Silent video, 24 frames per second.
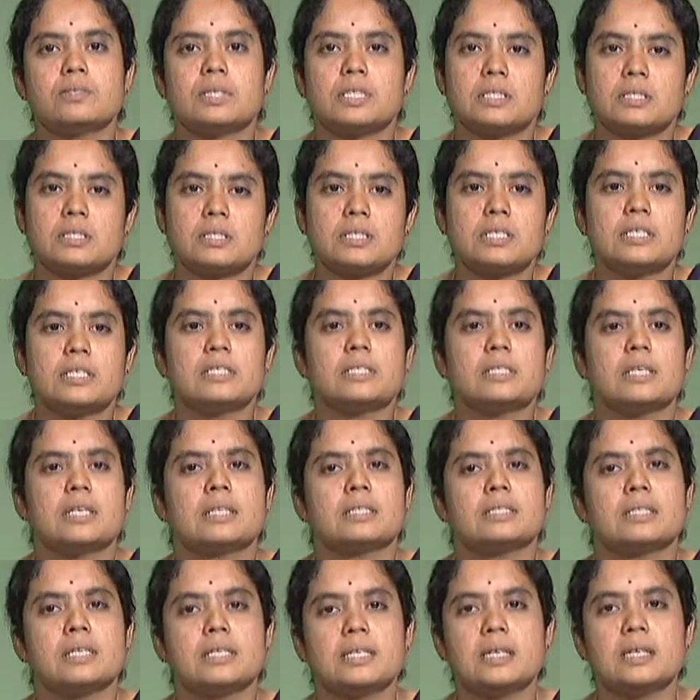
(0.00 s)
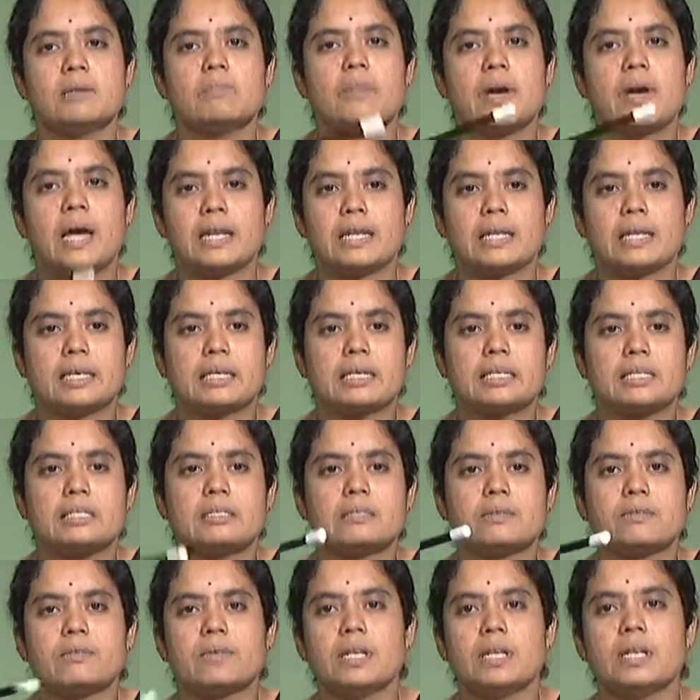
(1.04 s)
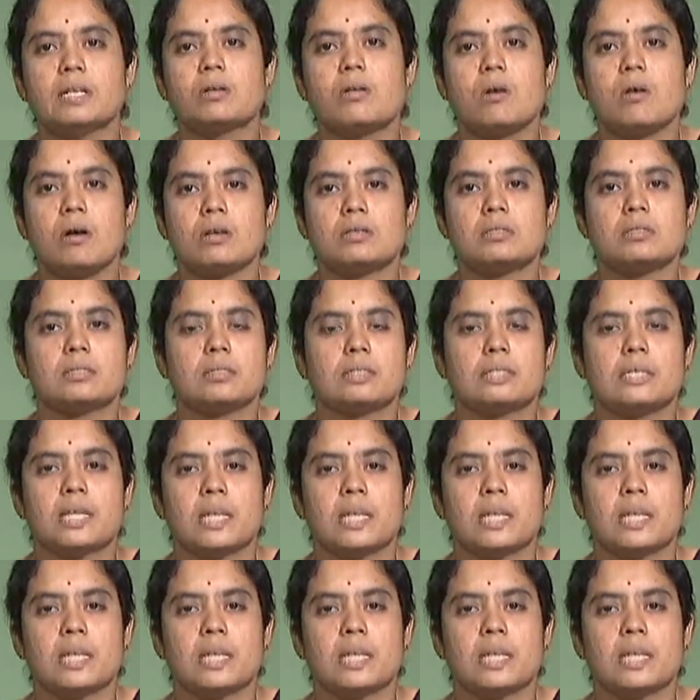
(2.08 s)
certain particles will cause